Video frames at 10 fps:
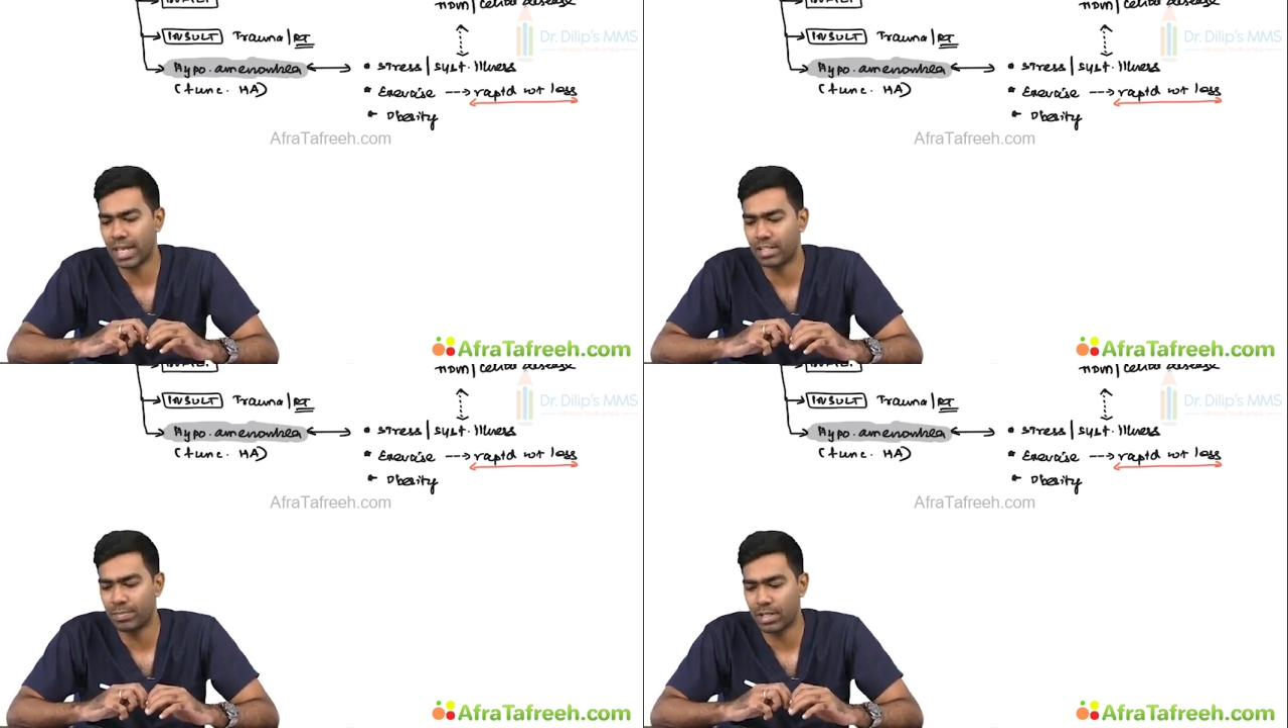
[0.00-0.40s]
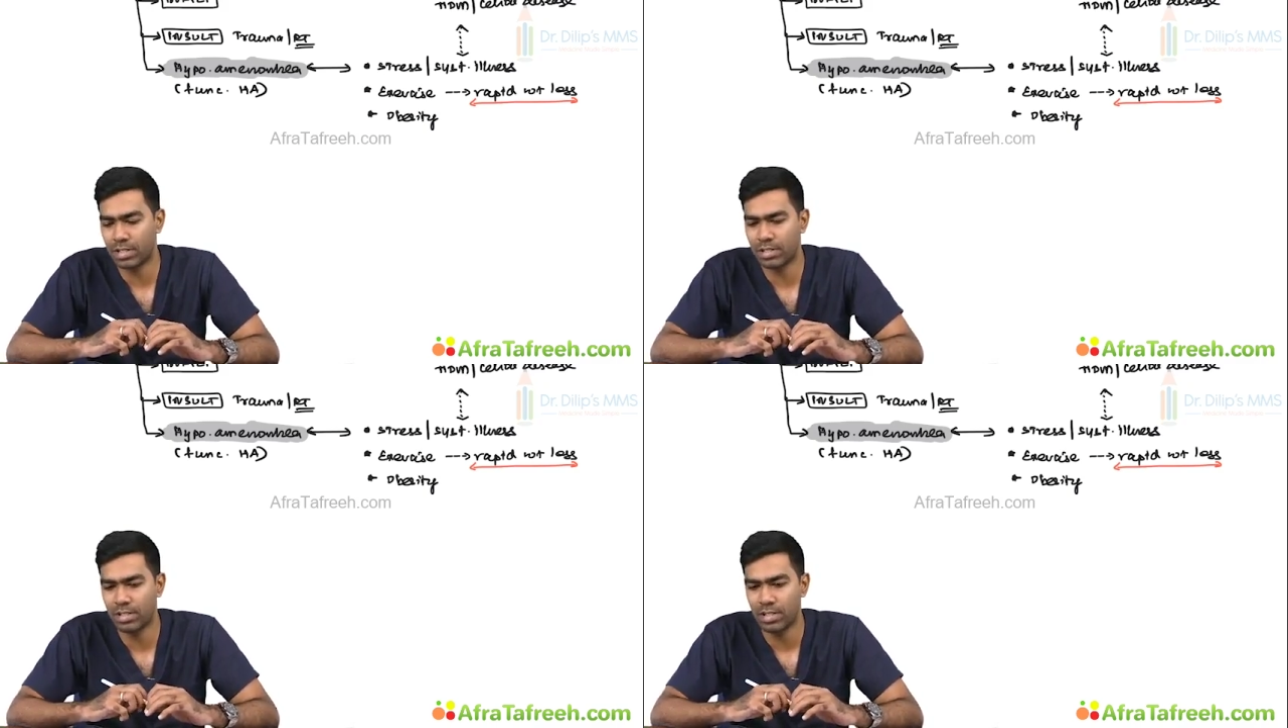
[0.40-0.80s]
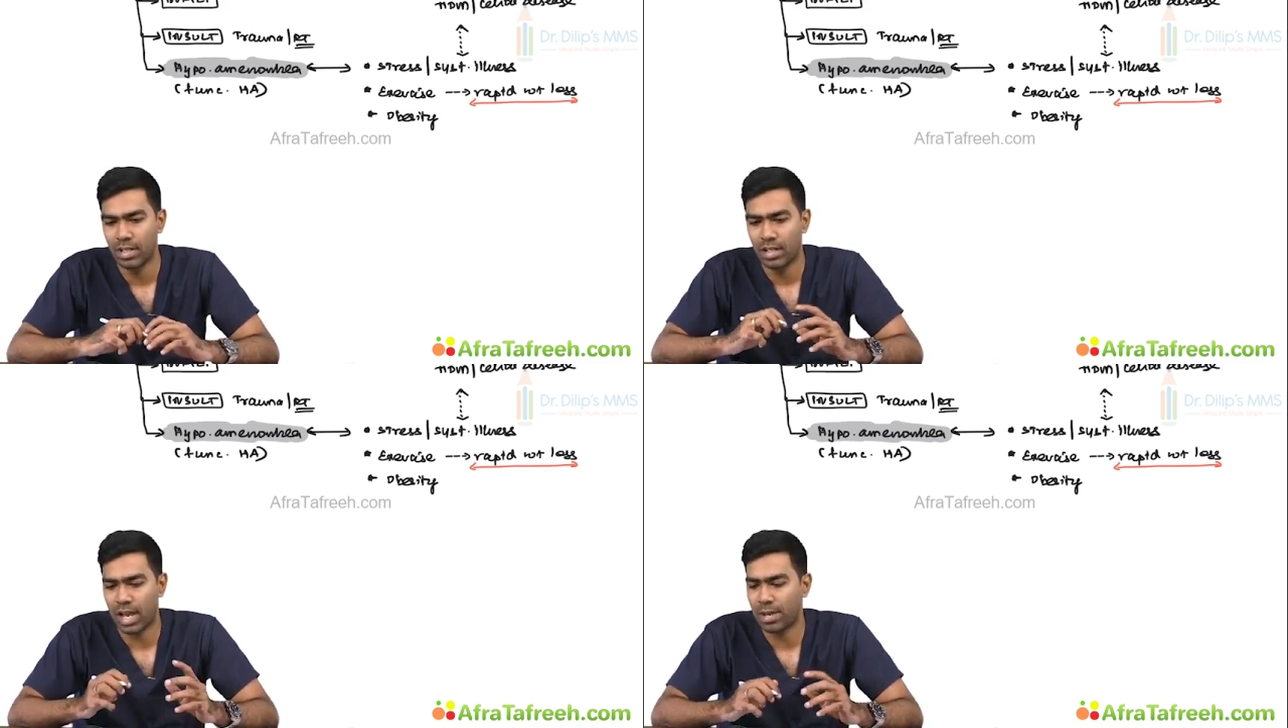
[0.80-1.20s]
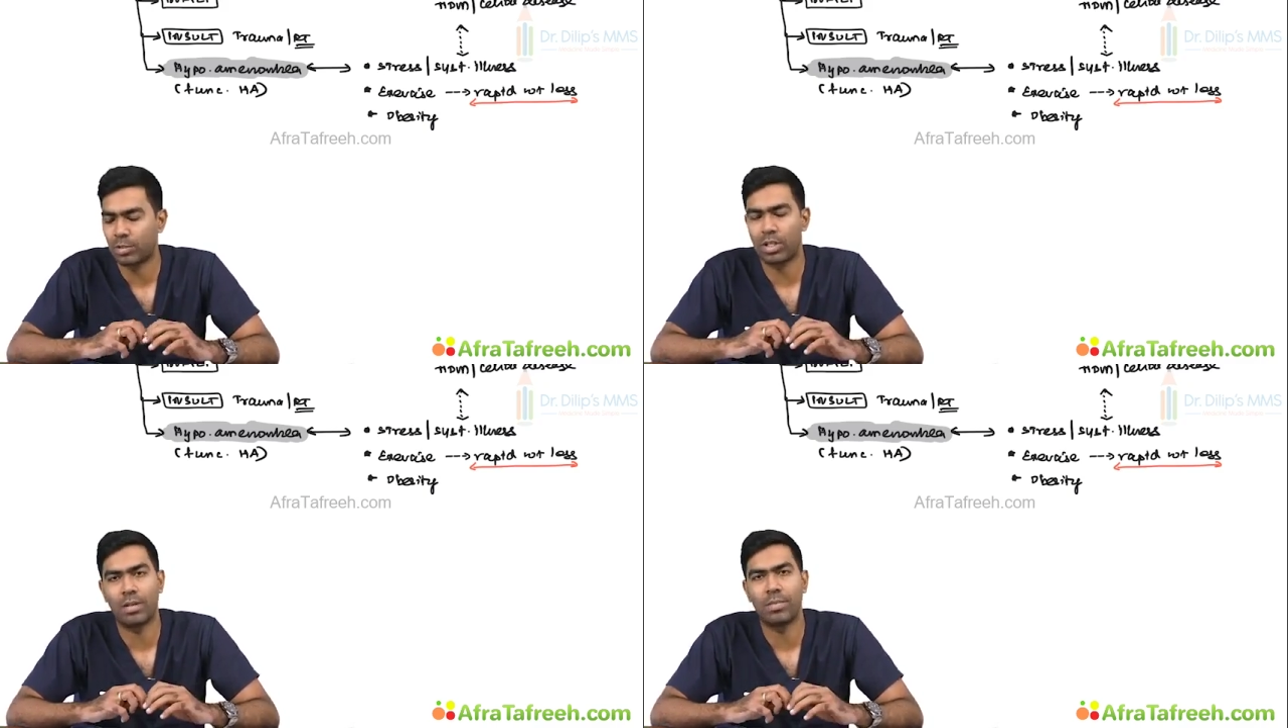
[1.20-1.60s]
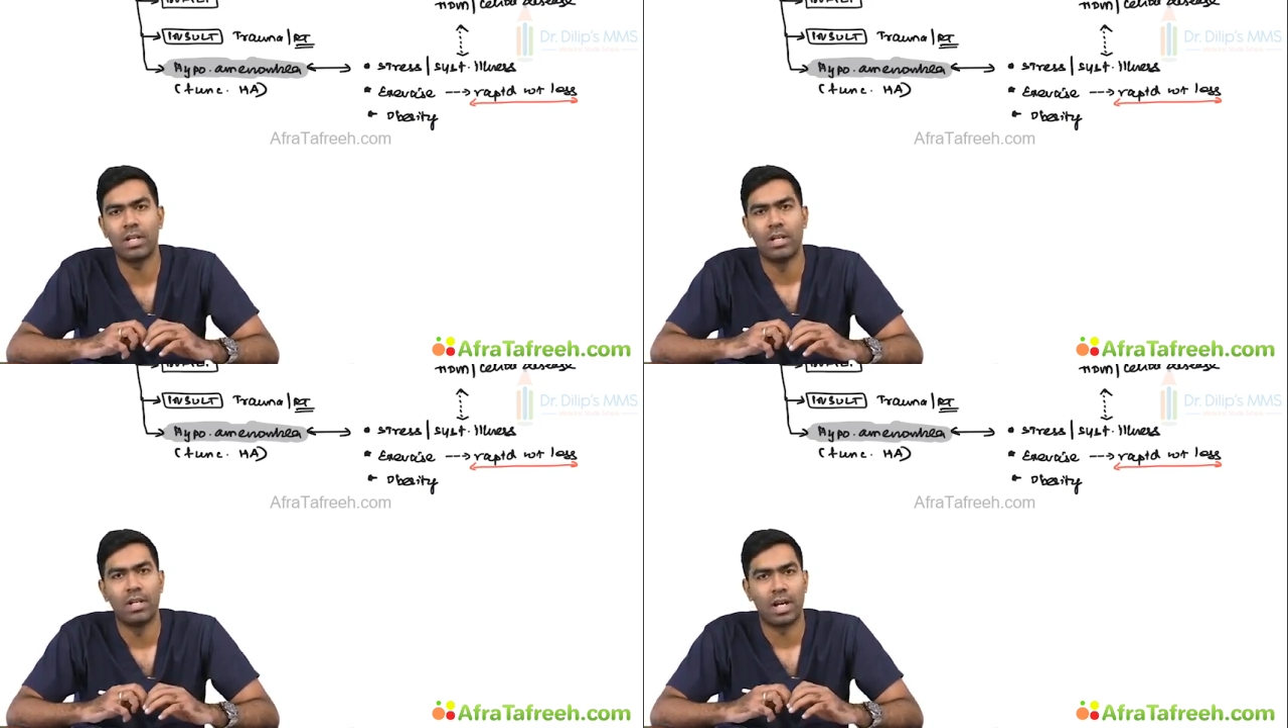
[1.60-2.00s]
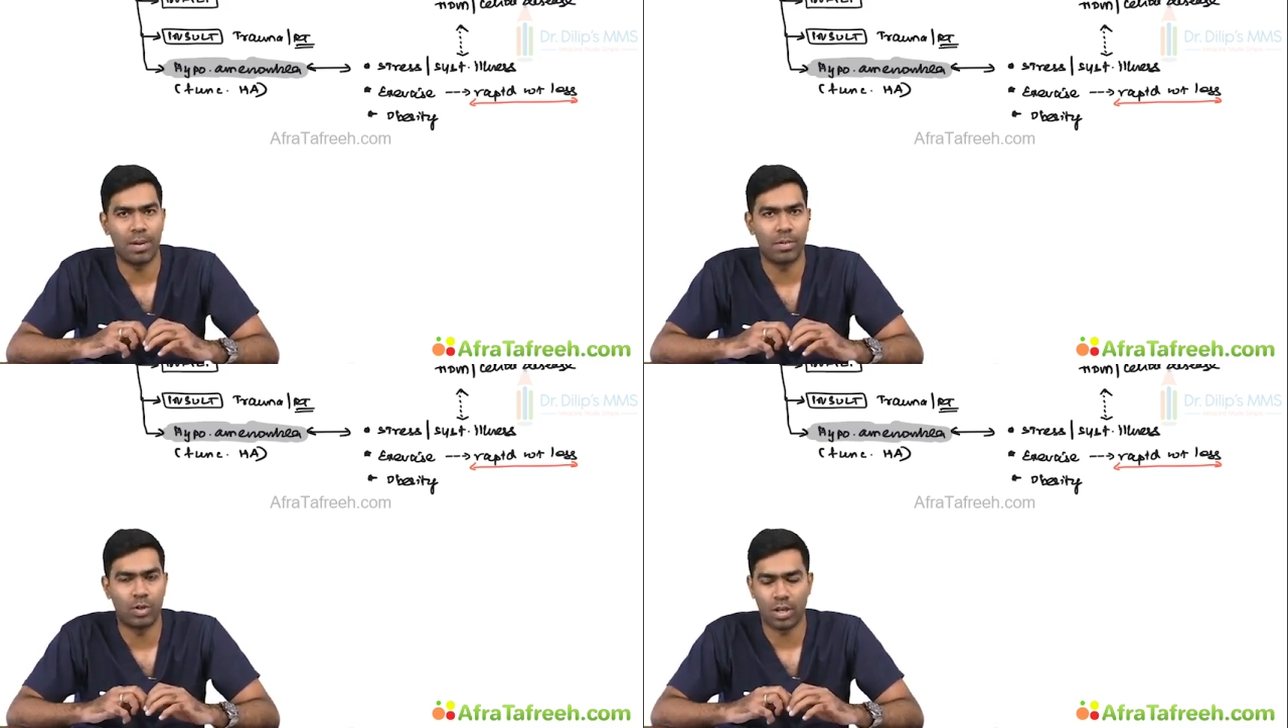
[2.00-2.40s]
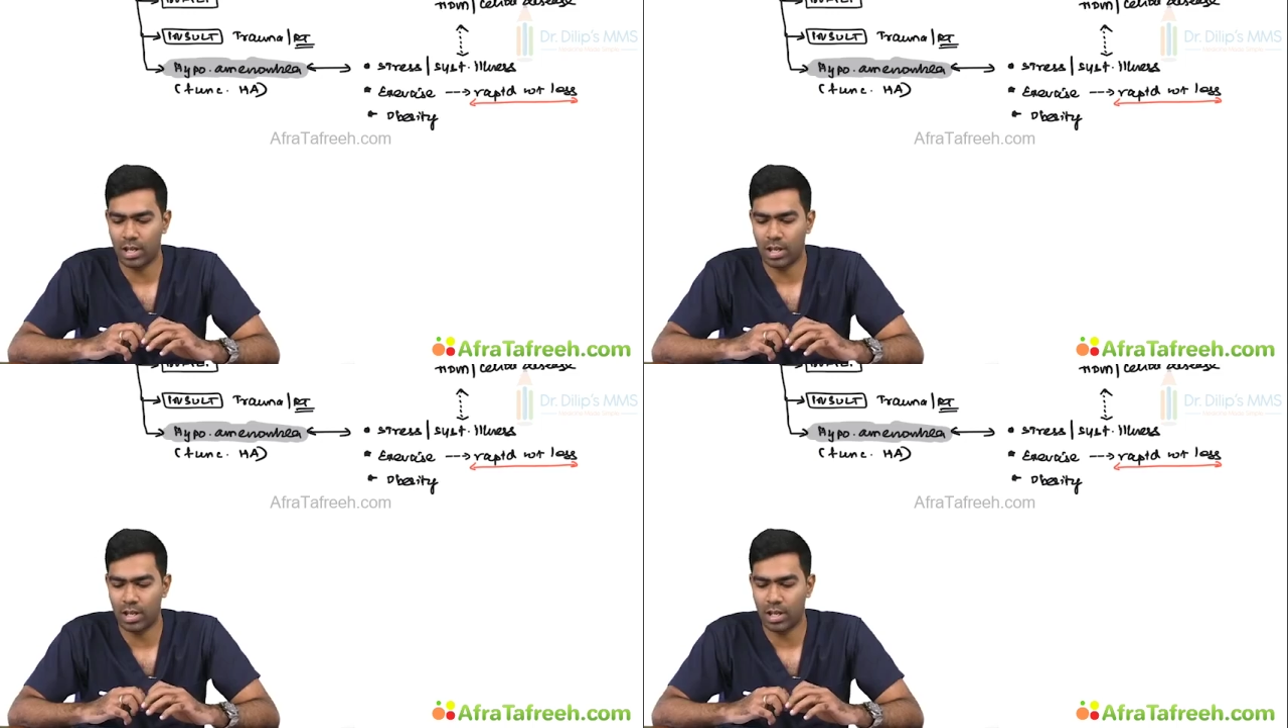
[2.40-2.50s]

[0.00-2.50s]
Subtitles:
experience this hypothalamic amenorrhea.